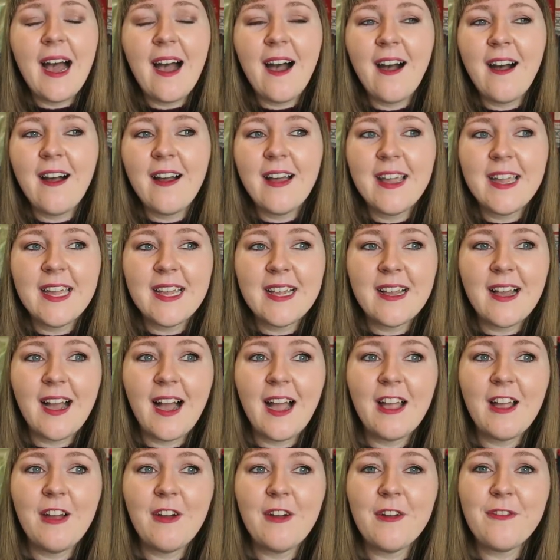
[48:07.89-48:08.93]
I
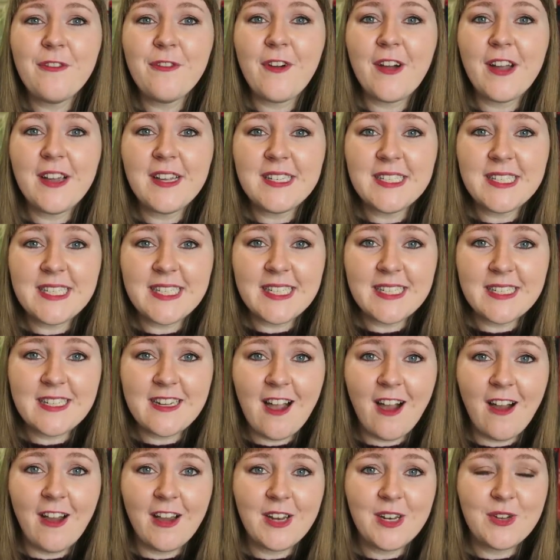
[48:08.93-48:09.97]
find it
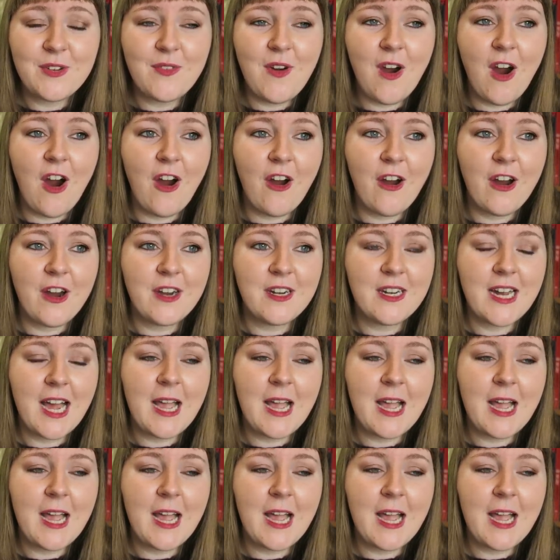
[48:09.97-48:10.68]
kind of hard.